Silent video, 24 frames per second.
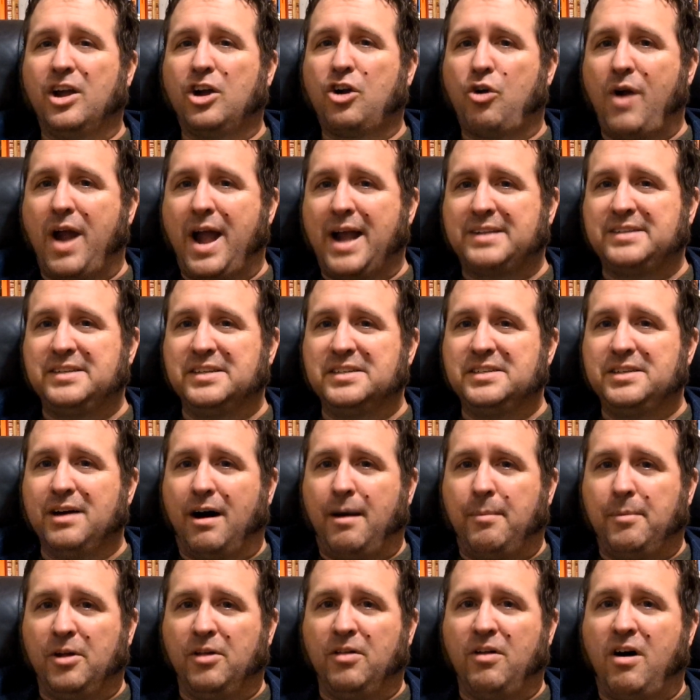cracked a
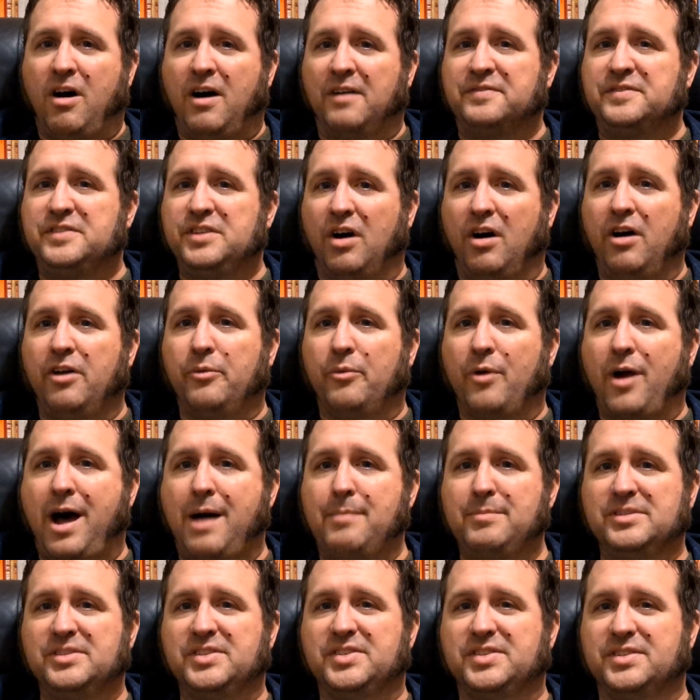double off Don
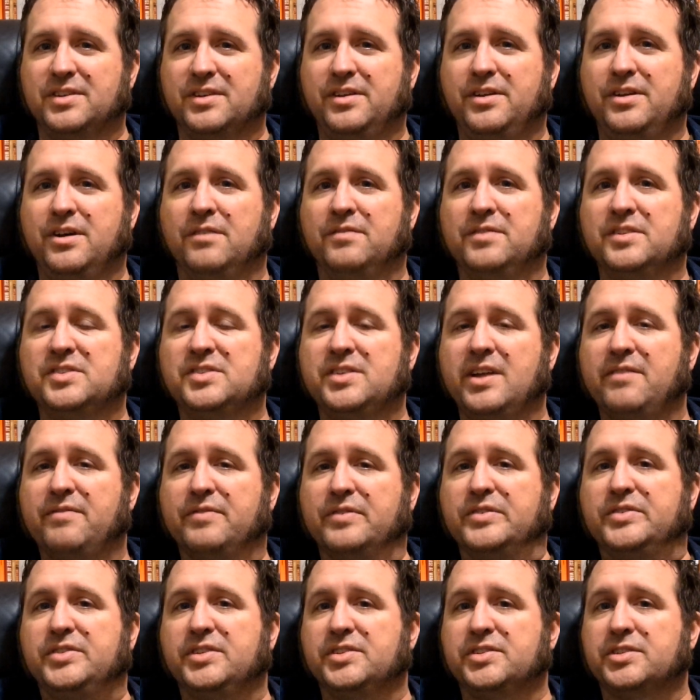Robinson of the San
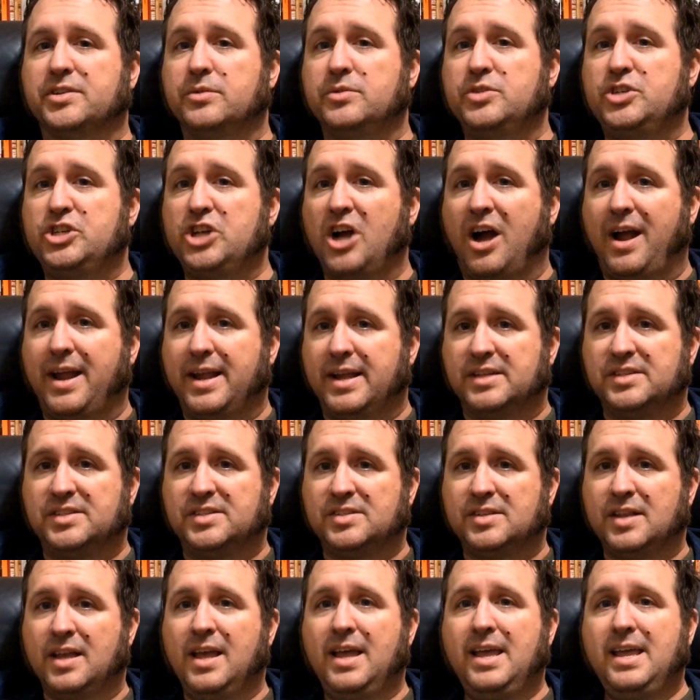Francisco
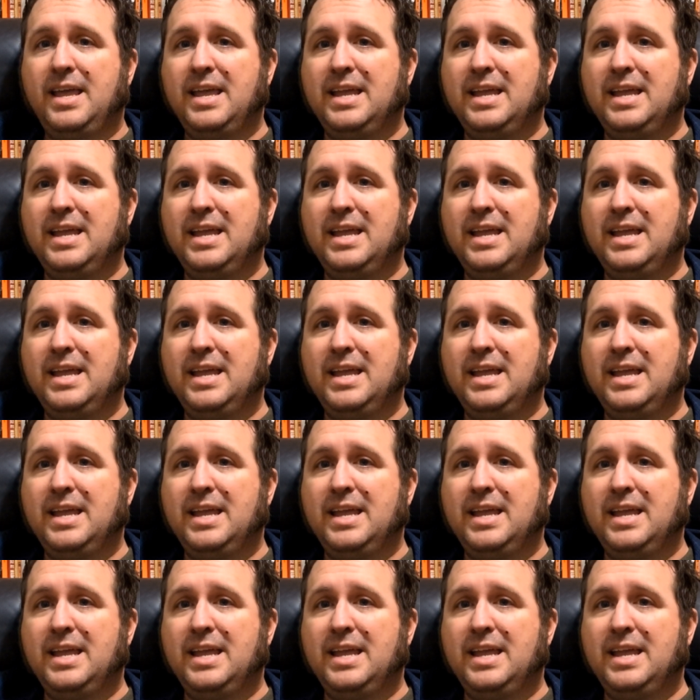Giants